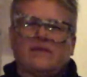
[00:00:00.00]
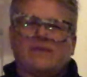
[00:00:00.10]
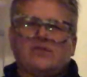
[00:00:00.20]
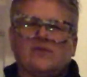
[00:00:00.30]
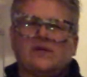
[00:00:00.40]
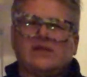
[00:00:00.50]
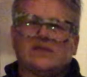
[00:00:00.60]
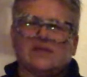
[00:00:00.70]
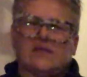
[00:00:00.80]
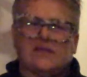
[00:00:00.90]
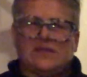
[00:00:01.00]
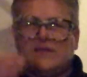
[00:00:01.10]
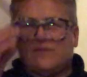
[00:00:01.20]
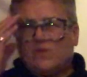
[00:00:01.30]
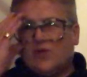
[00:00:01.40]
I'm doing this in a
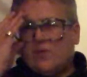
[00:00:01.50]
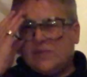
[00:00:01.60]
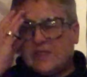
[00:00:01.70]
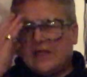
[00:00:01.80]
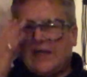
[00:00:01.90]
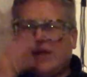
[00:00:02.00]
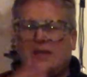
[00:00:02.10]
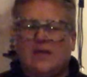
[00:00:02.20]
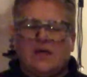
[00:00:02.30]
dim room tonight